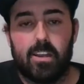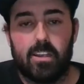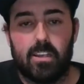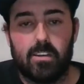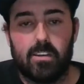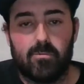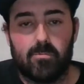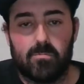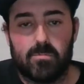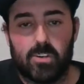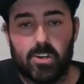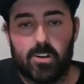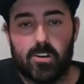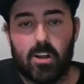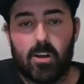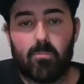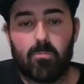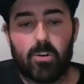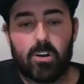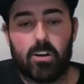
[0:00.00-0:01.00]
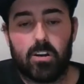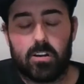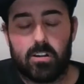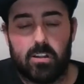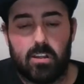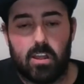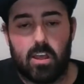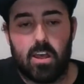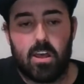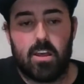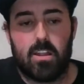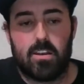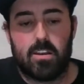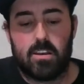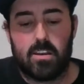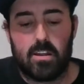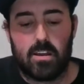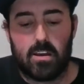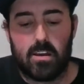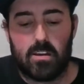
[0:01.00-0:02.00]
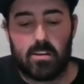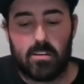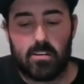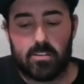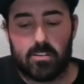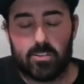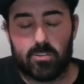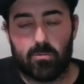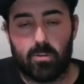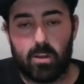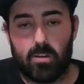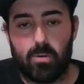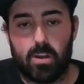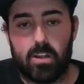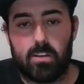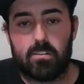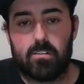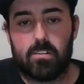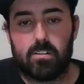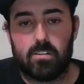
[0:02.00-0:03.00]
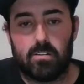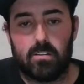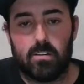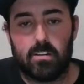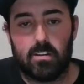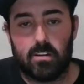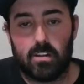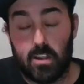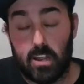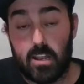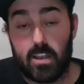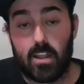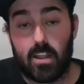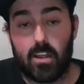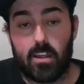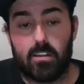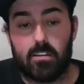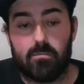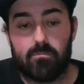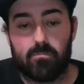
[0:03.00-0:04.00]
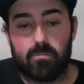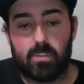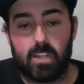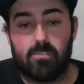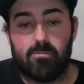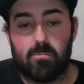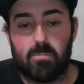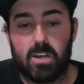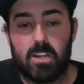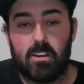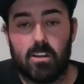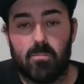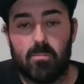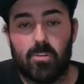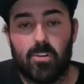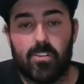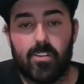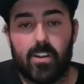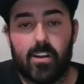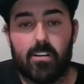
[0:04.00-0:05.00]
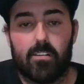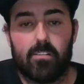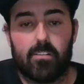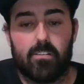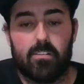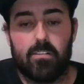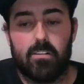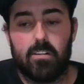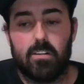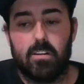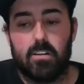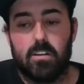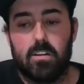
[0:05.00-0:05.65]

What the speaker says: I can give him your number." And so I went and I gave him my number there. And